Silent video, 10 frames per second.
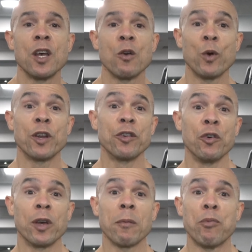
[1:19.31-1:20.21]
when you're
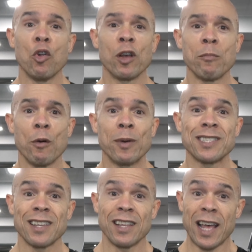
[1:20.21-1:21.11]
doing pulling
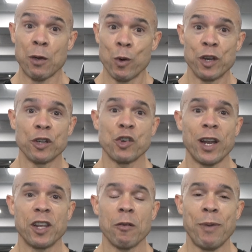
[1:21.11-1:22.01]
movements like when you're
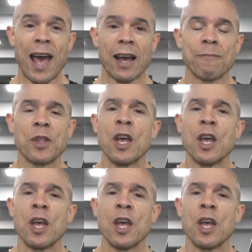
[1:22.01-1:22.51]
training your back.